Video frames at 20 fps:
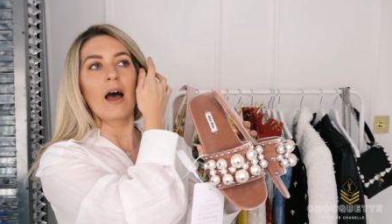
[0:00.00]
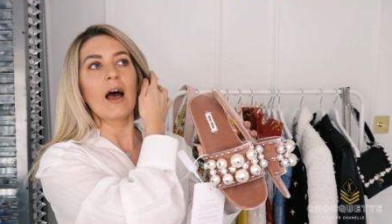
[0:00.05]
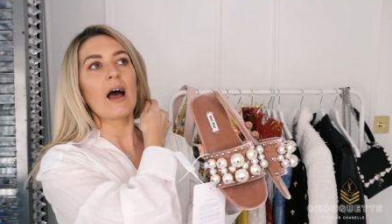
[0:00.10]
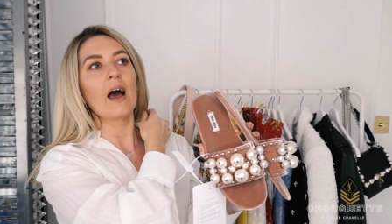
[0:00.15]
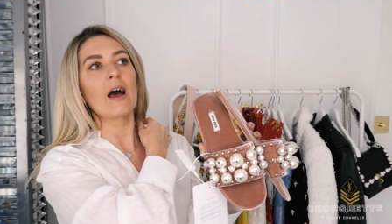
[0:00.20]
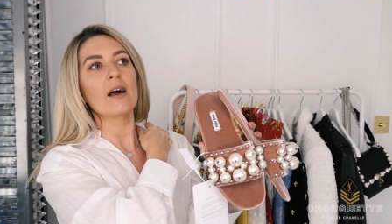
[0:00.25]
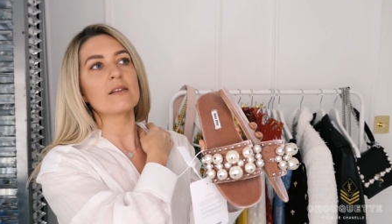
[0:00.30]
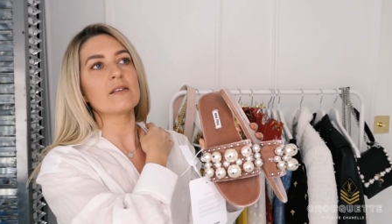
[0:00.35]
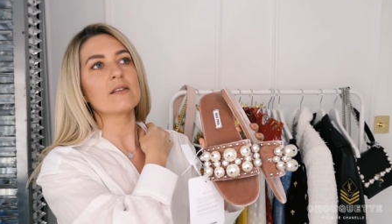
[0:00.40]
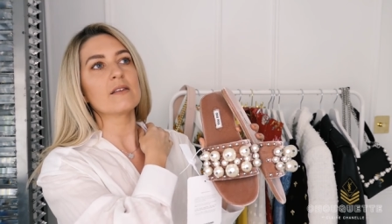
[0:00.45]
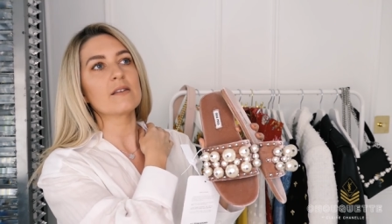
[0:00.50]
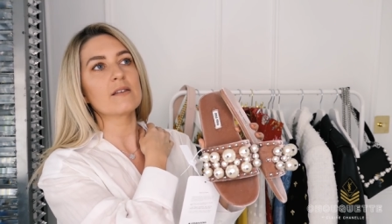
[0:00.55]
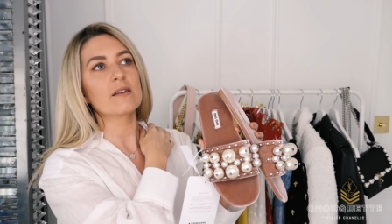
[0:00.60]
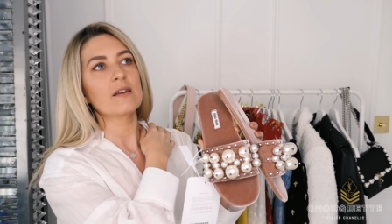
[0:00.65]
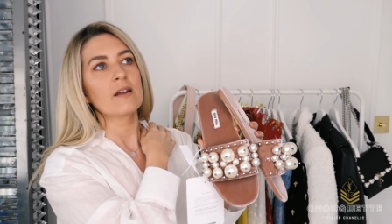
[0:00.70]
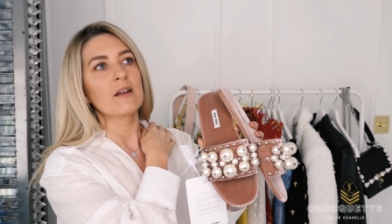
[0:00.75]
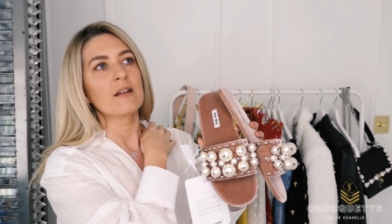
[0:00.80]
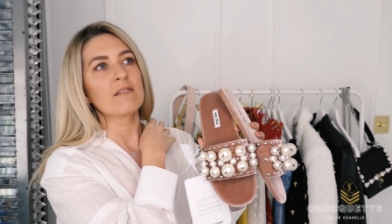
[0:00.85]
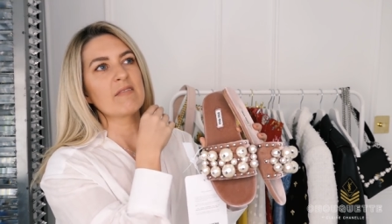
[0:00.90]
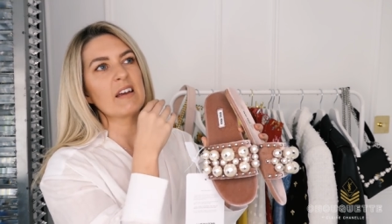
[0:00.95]
and
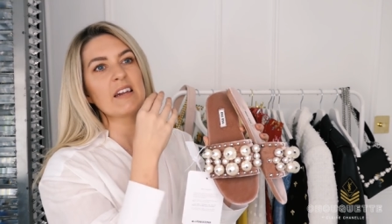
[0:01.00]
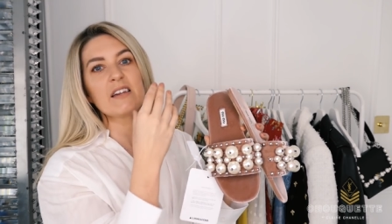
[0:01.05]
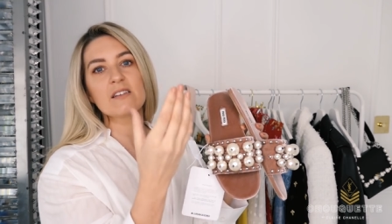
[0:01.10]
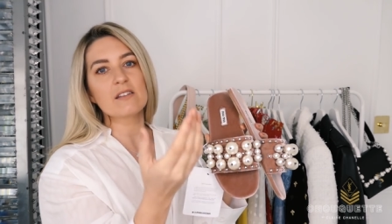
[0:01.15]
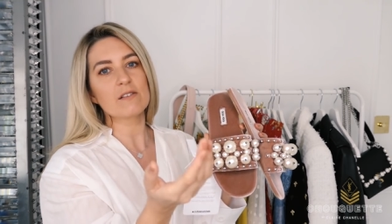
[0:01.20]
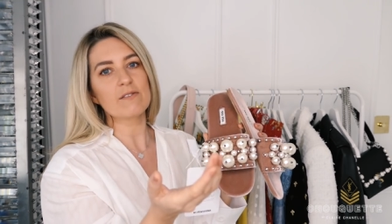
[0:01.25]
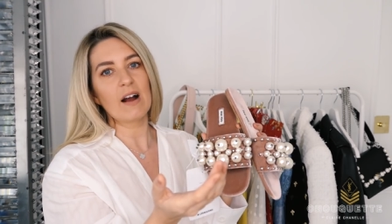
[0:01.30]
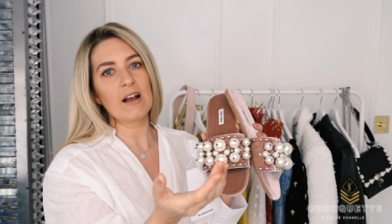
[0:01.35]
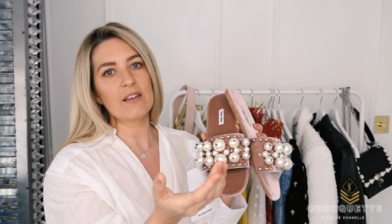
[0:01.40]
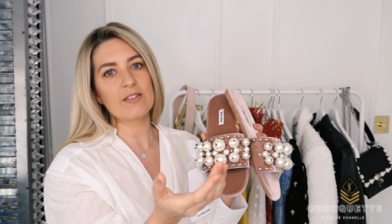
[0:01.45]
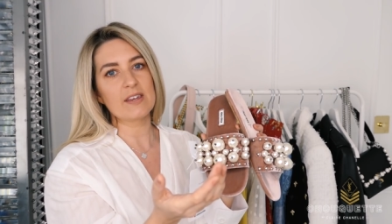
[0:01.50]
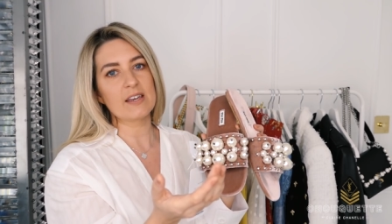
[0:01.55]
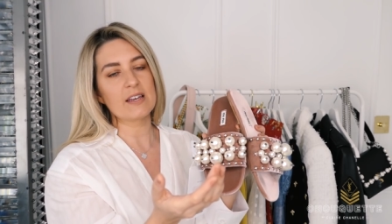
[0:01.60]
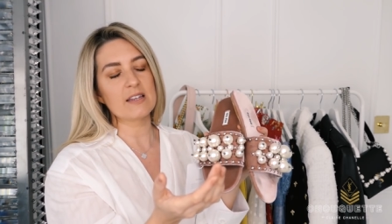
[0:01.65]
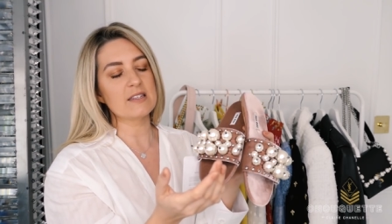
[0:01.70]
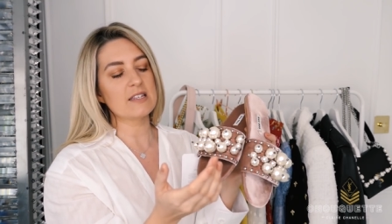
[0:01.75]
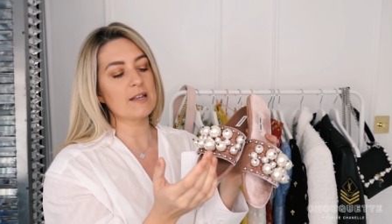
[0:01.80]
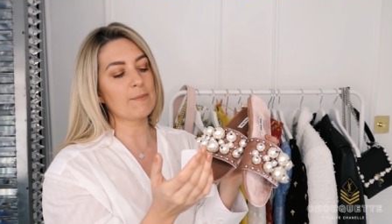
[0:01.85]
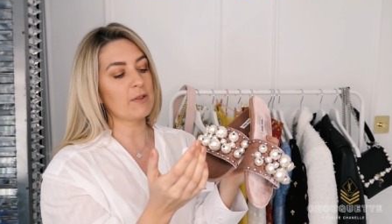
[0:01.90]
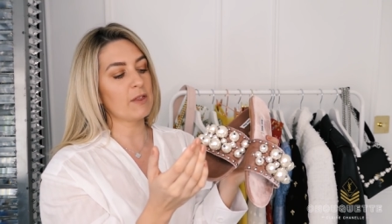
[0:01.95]
they did the right thing
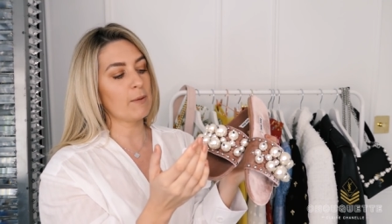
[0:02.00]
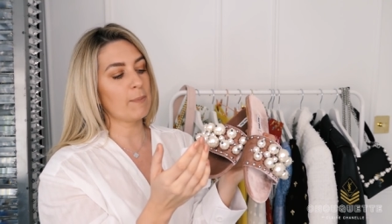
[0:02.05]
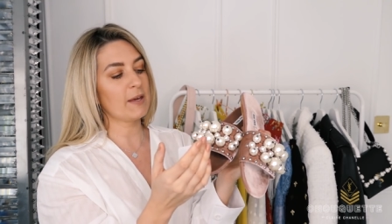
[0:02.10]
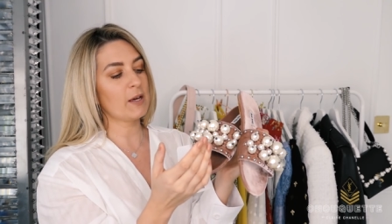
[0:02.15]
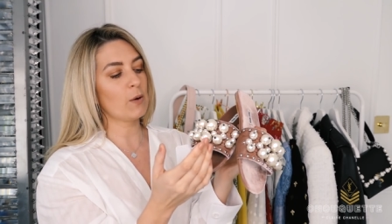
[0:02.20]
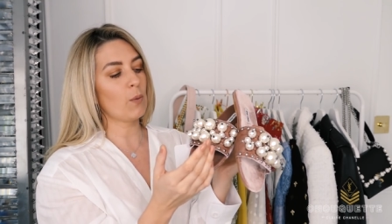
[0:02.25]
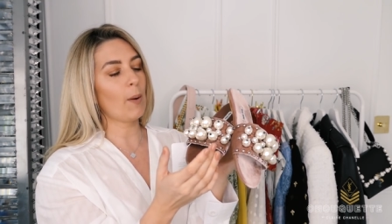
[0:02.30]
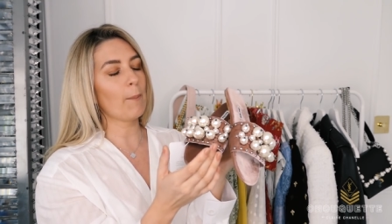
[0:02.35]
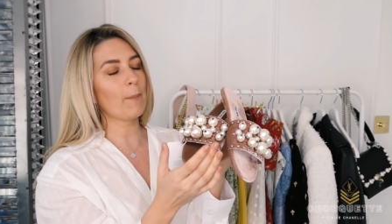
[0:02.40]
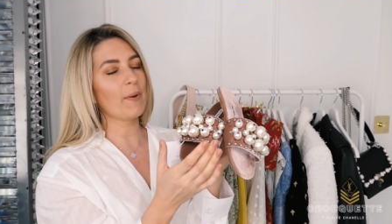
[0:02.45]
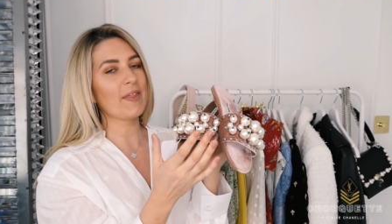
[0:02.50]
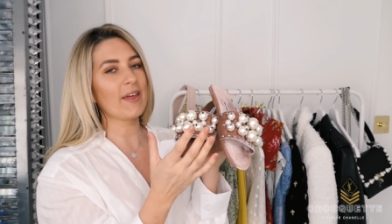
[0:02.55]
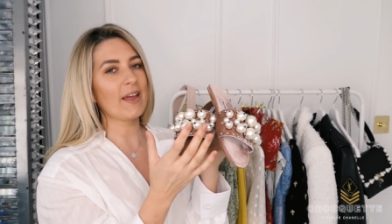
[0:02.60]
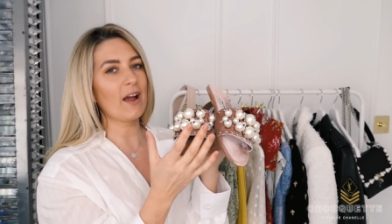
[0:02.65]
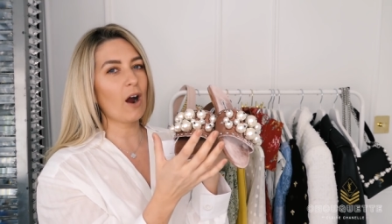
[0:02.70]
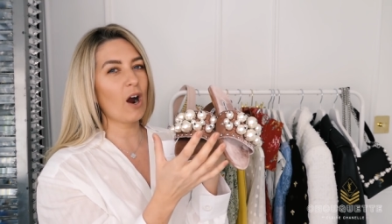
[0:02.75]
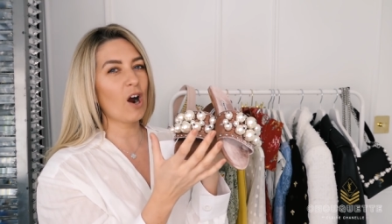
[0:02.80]
and sent me the bigger one but they